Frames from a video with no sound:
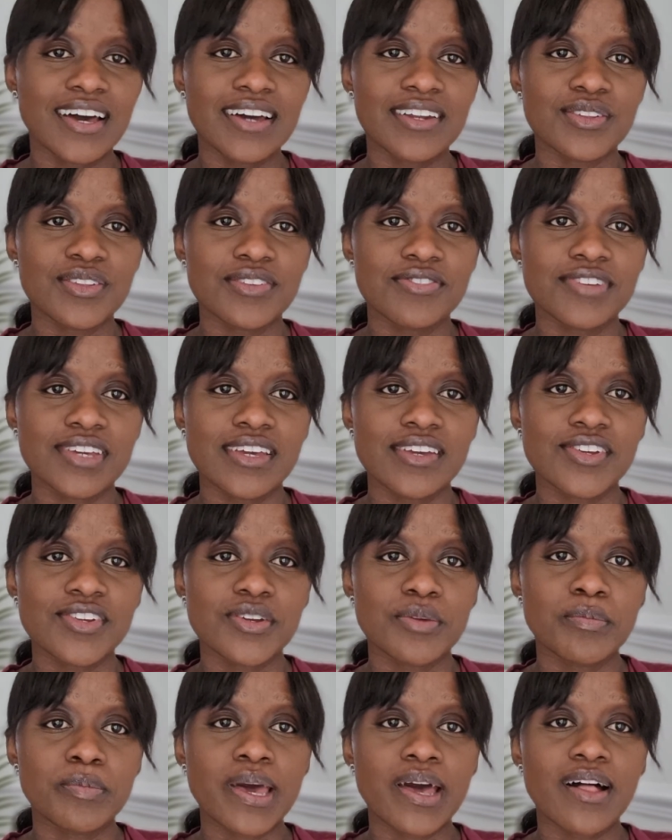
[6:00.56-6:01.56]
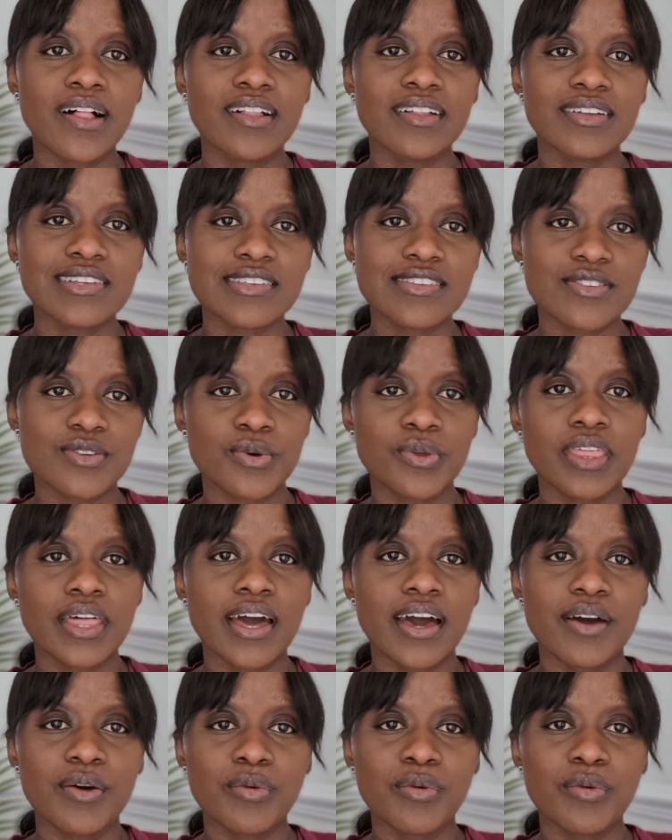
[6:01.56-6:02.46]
notification bell so that